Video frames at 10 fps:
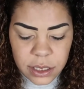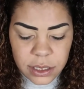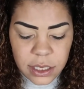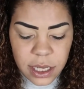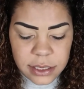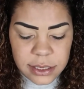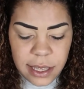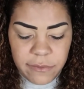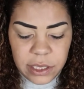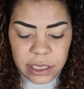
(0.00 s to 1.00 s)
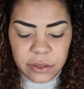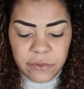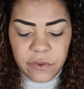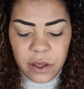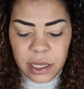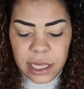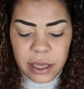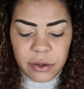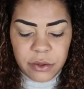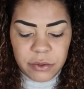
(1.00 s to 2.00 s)
It does have a little
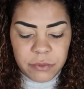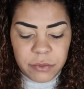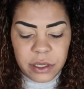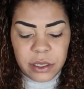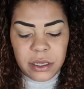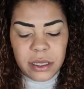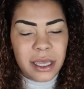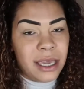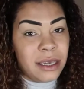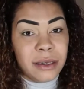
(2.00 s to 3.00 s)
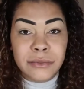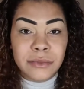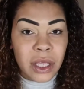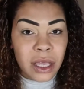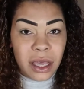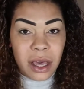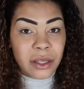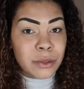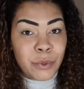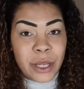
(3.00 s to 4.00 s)
fallout, but yeah,
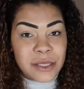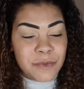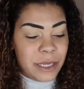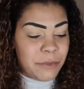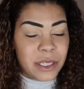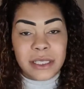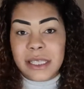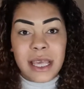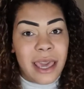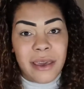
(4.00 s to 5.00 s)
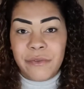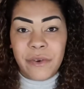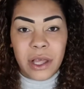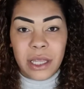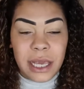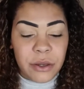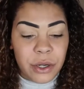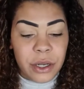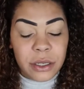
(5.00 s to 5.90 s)
all the pressed pigments have fallout.